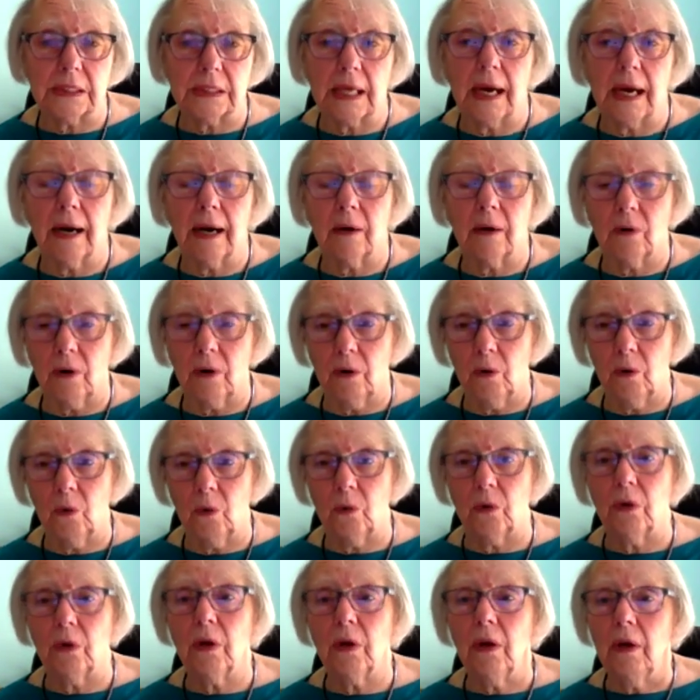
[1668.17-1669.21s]
our
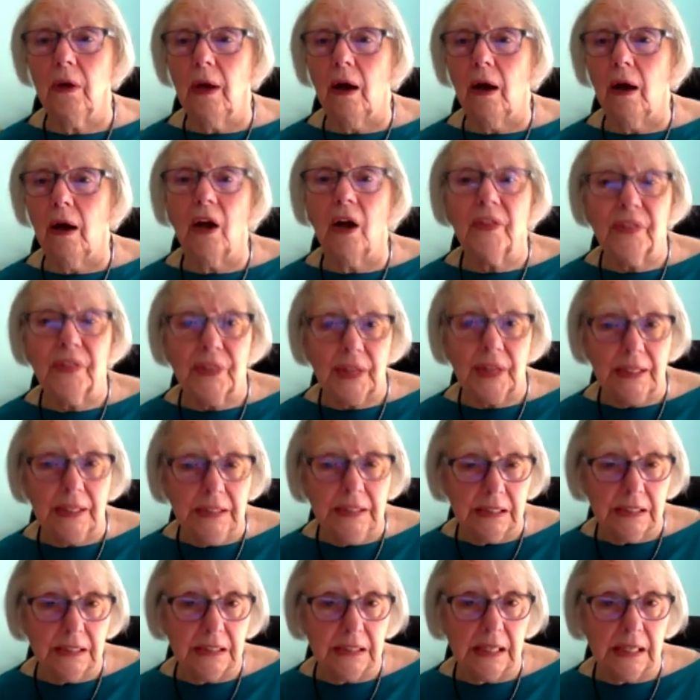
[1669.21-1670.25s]
own
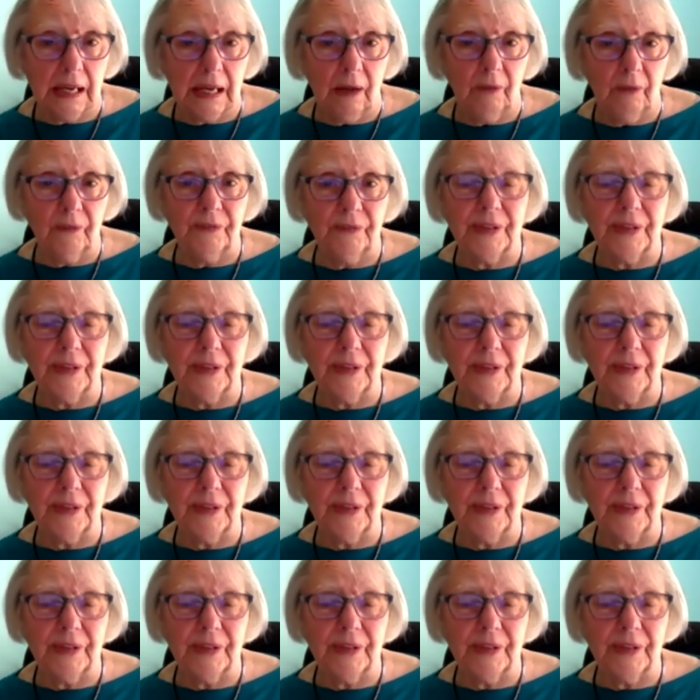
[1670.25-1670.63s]
authentic self,